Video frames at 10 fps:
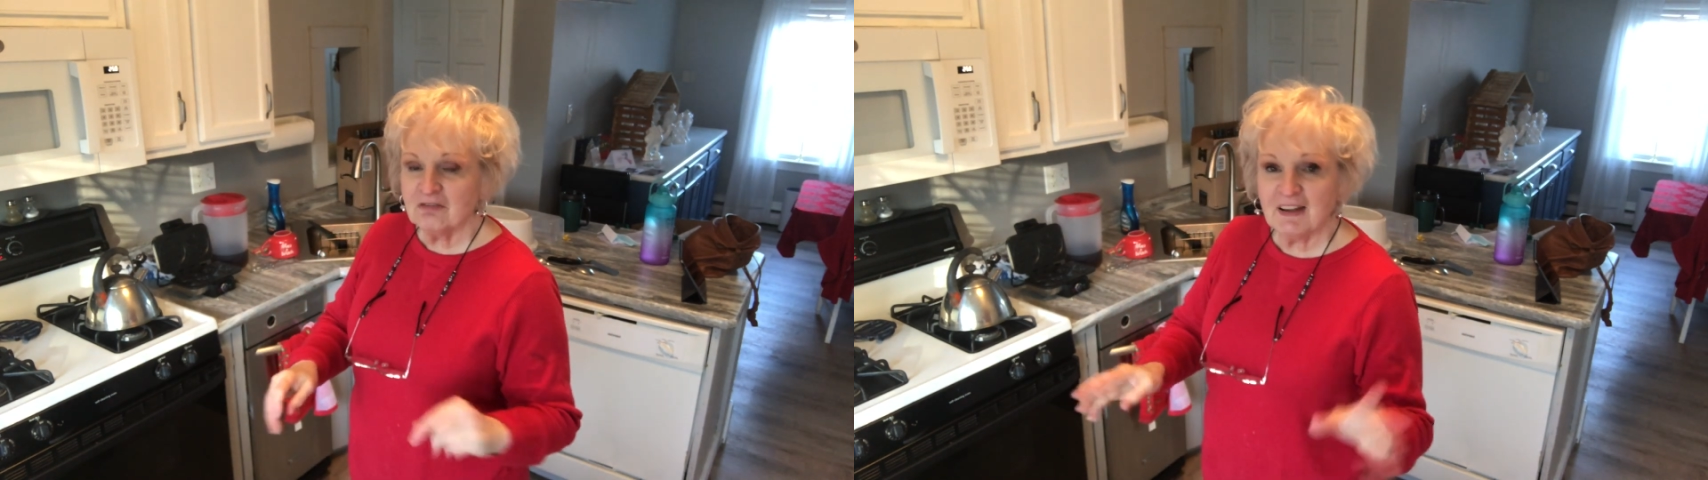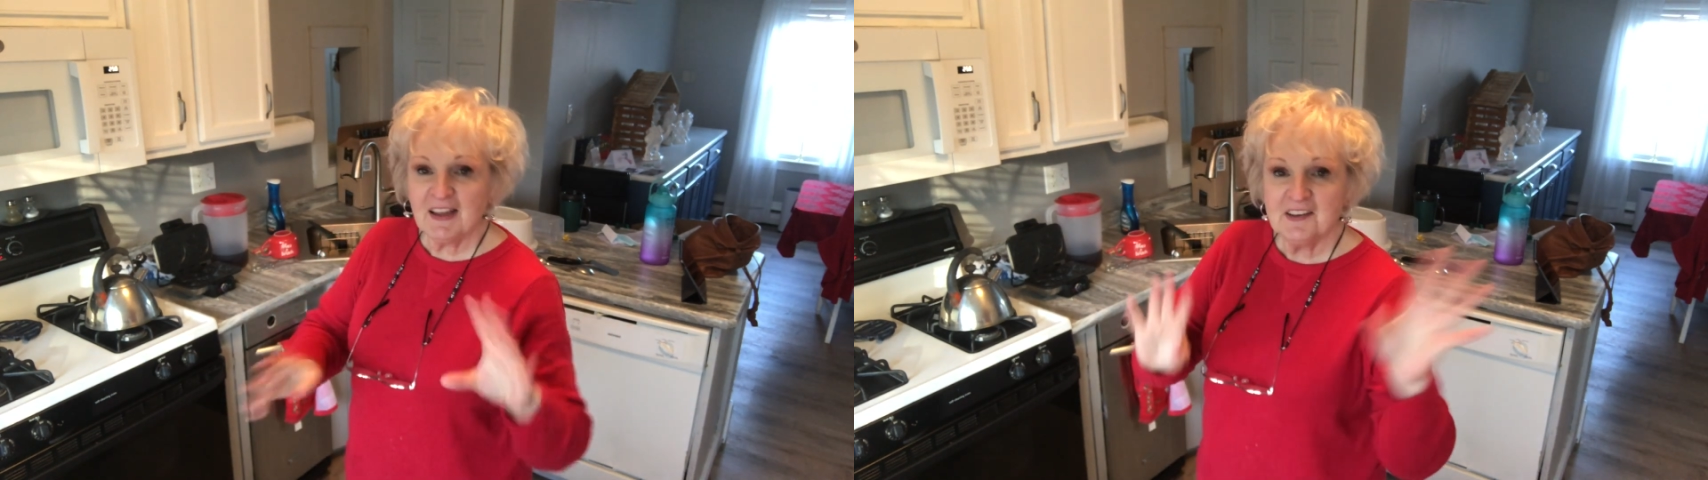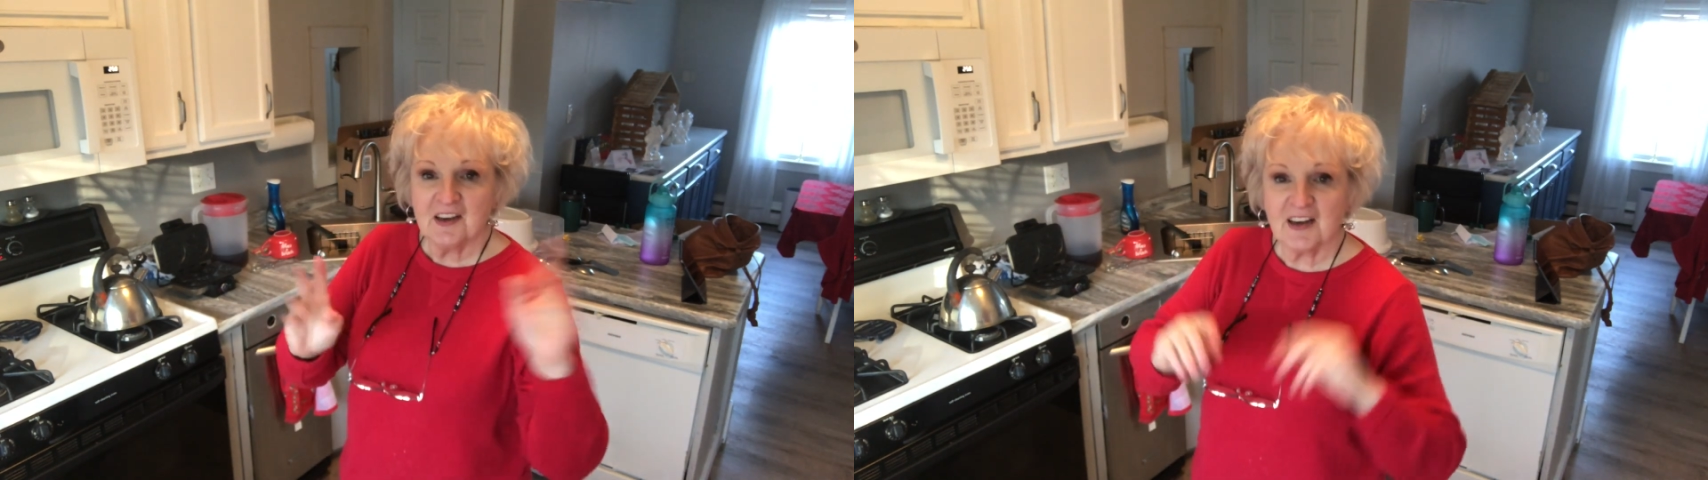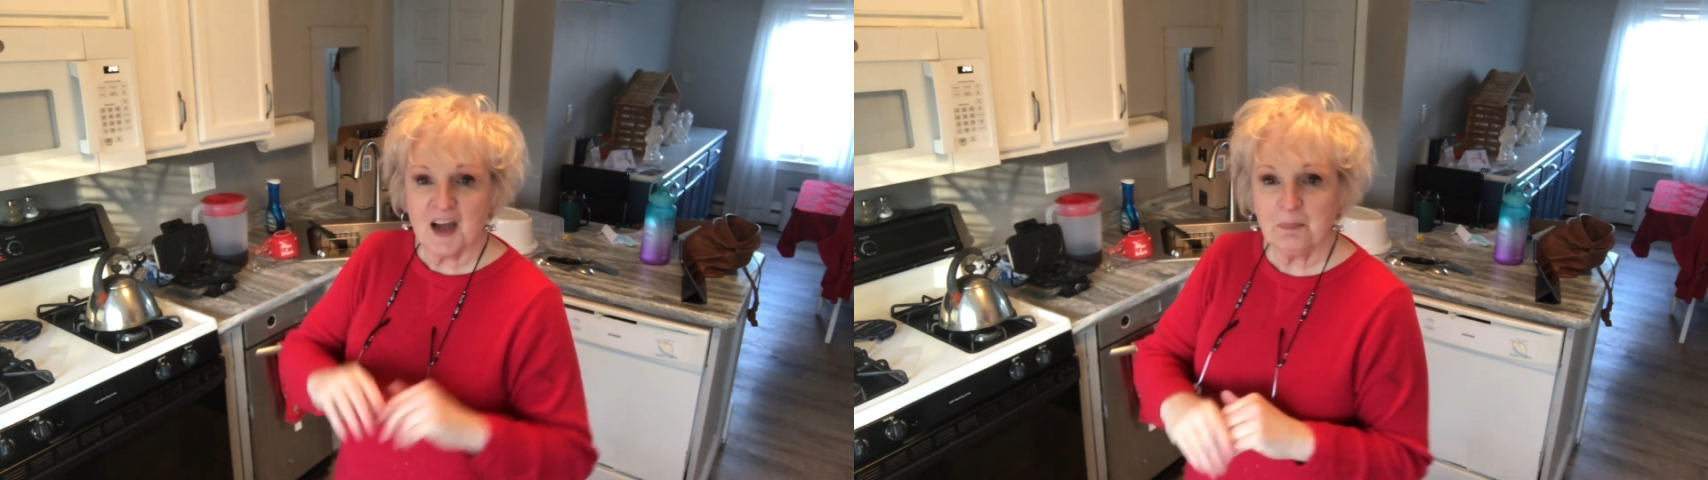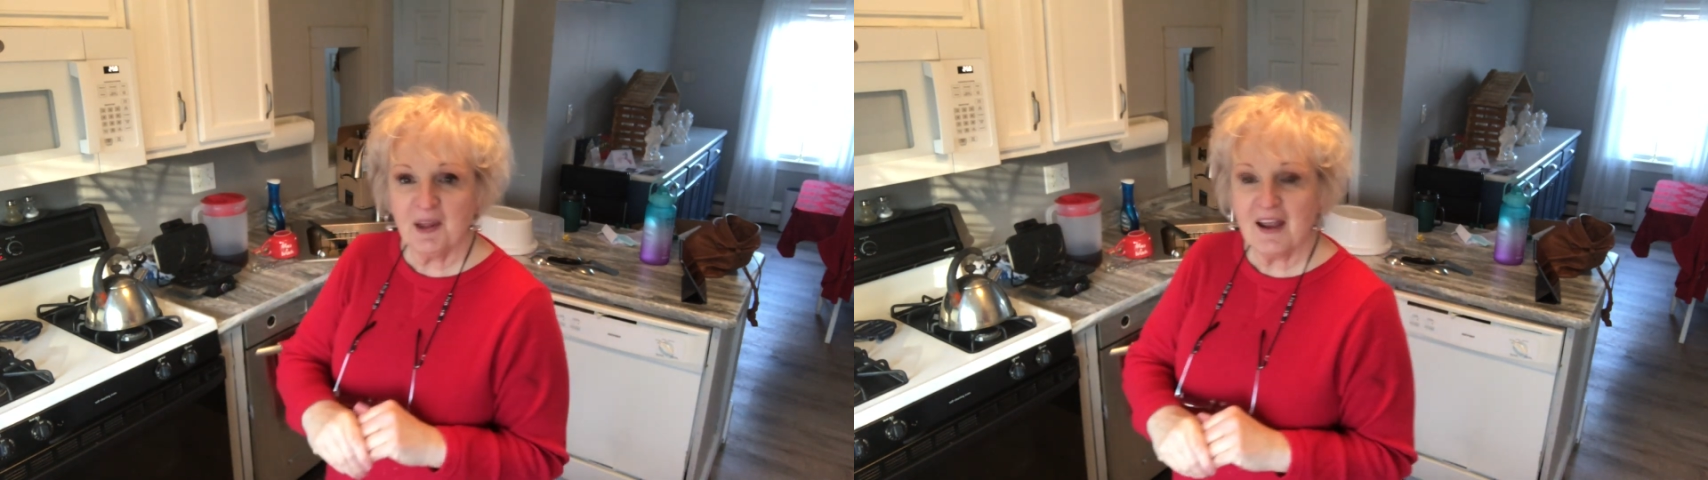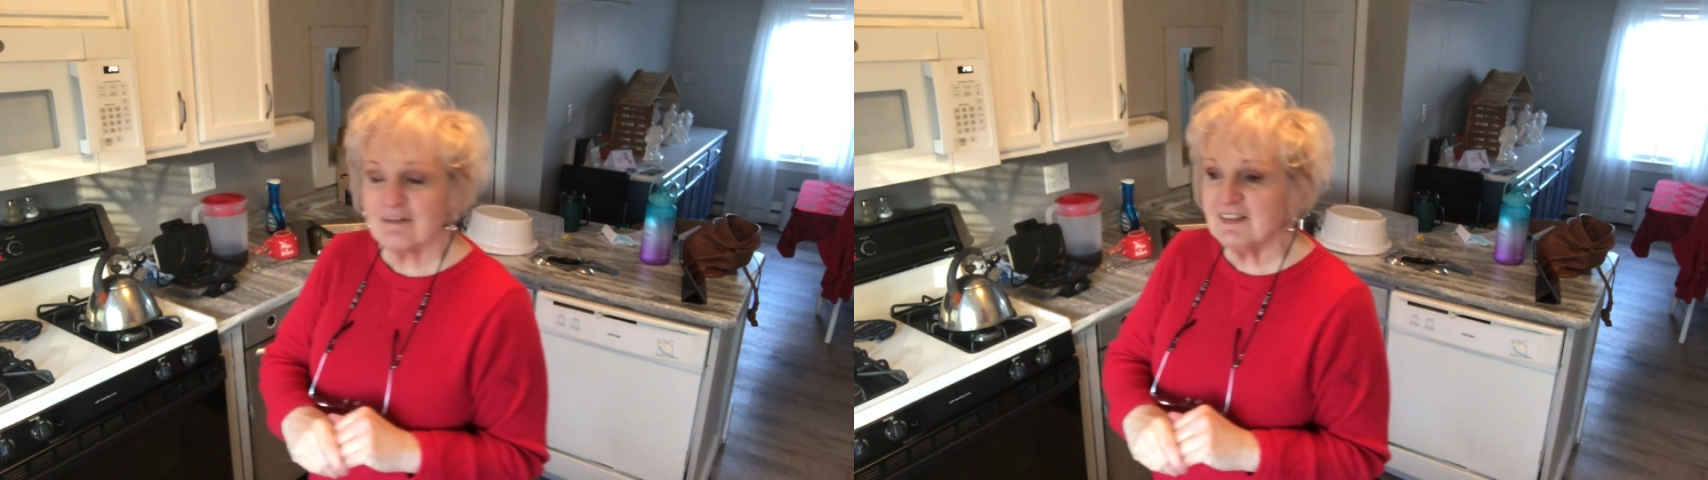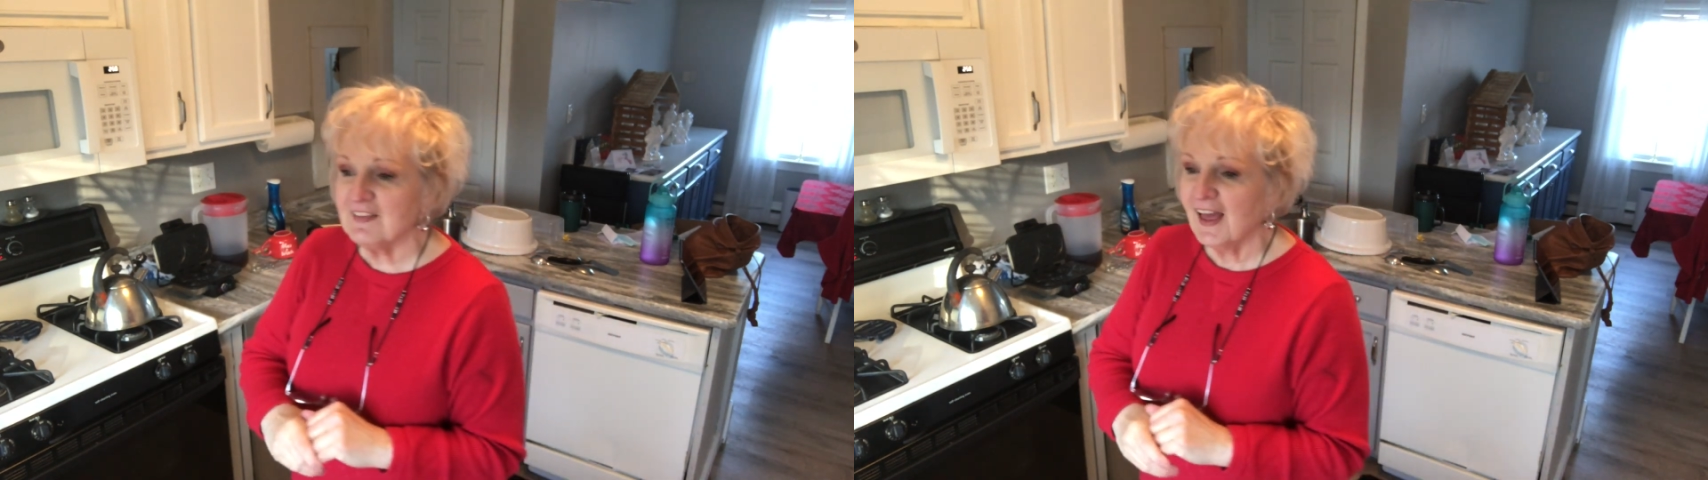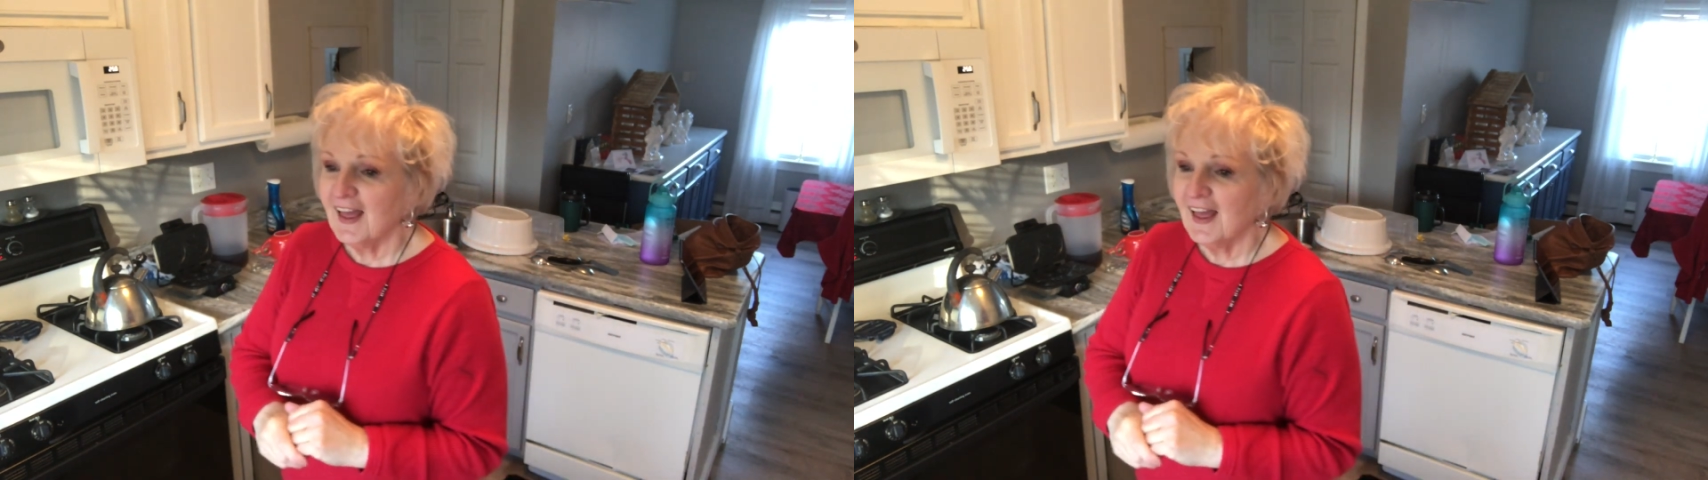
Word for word: ran, did a couple of errands,